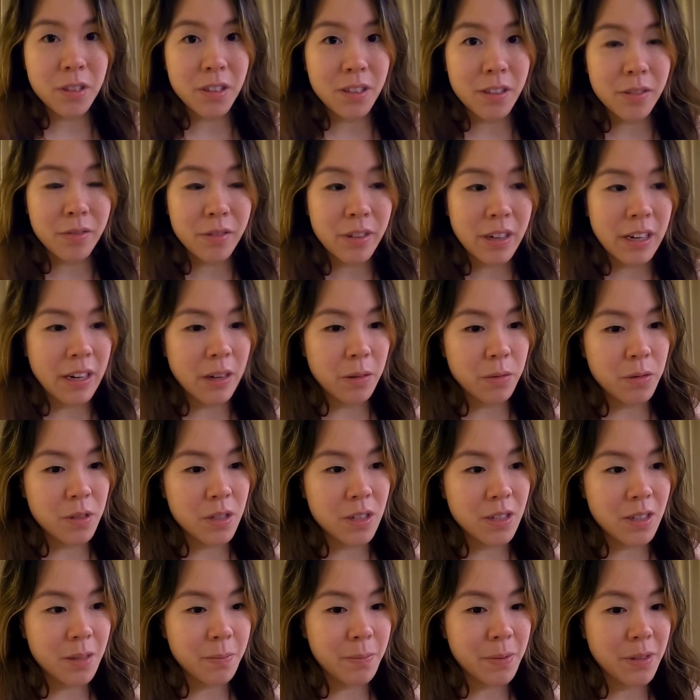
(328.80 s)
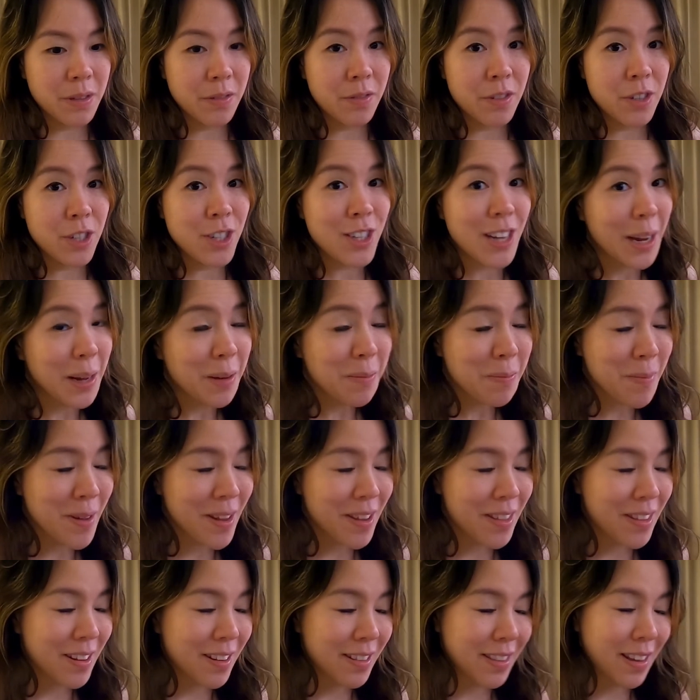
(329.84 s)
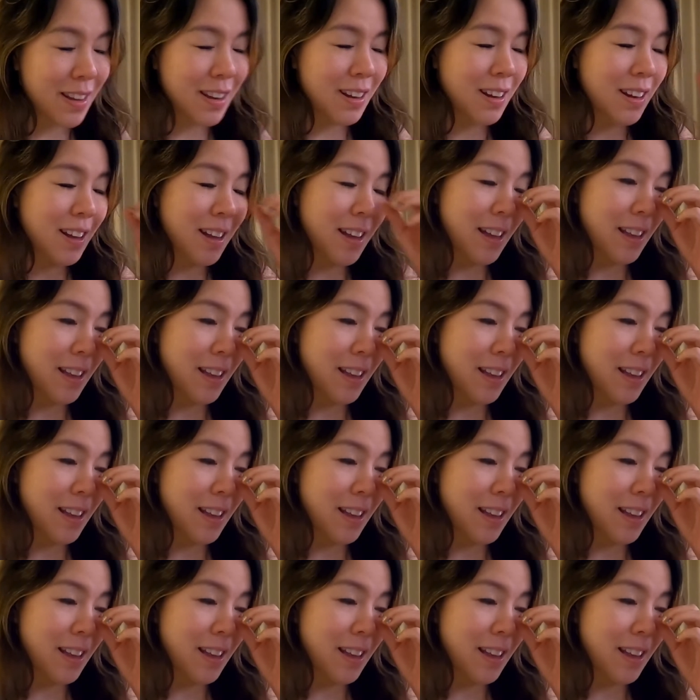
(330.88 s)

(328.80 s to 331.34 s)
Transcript: delivery here, which is a bit of a shame. I think they,